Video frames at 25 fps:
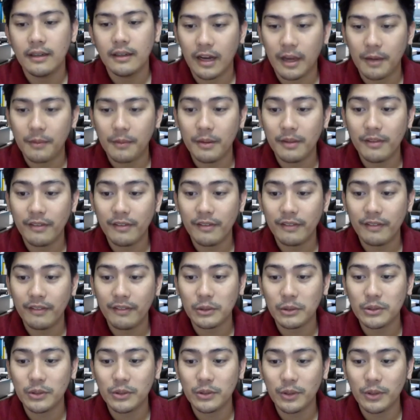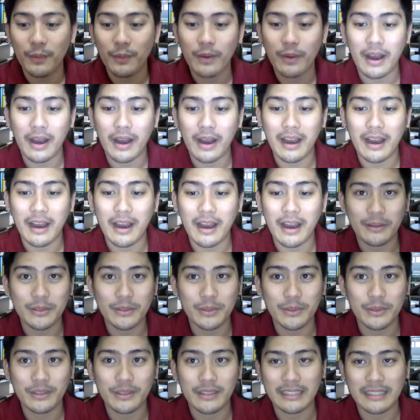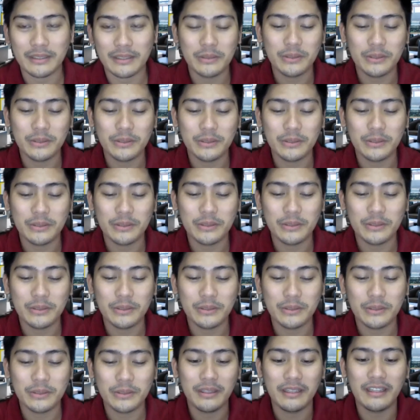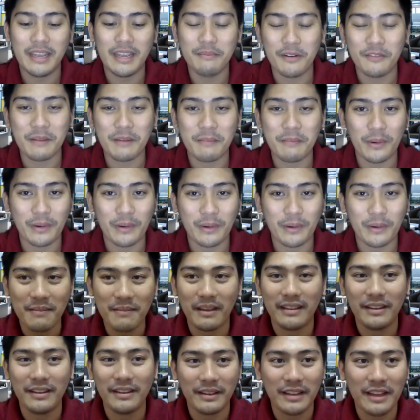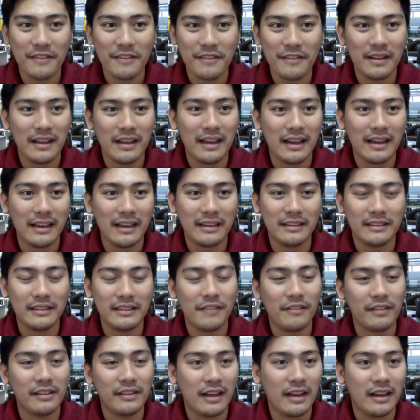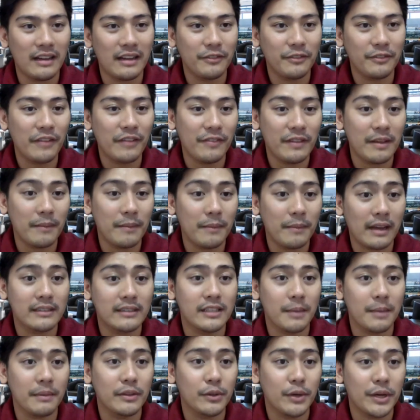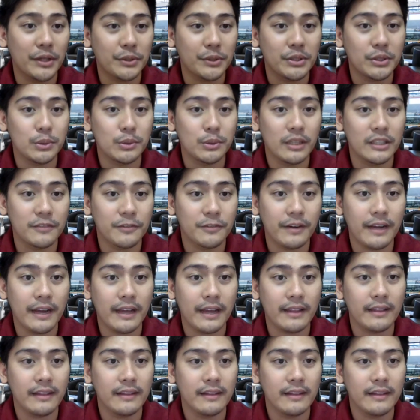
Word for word: I uh, it's also uh, it also that's also the name of the program, and you can definitely uh, uh, we definitely accept international students for that.